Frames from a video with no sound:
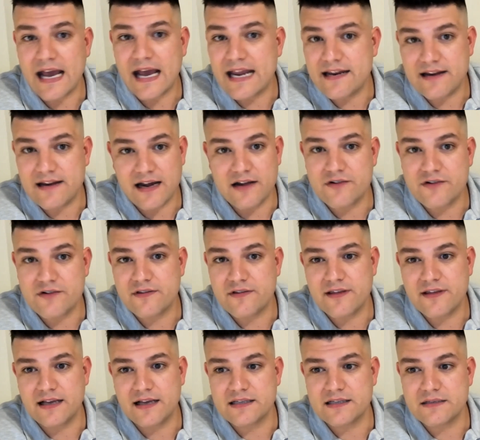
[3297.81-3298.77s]

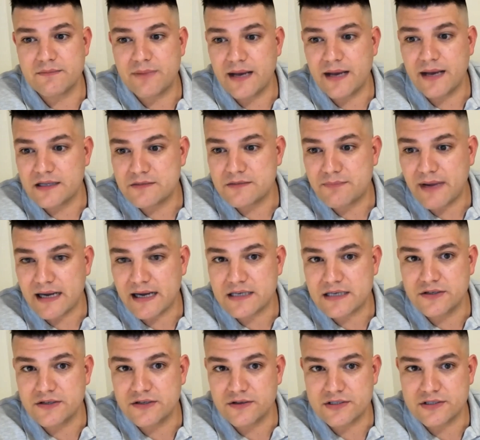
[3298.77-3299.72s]
800,000 pounds back
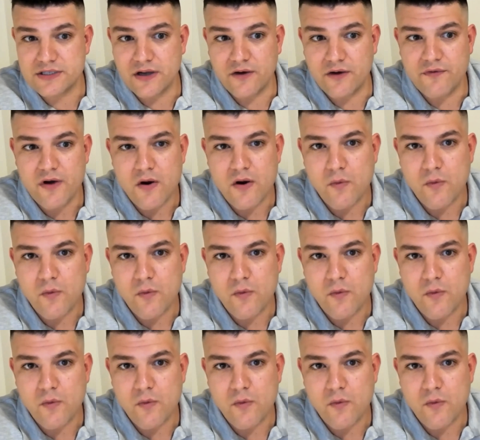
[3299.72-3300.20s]
to yourself.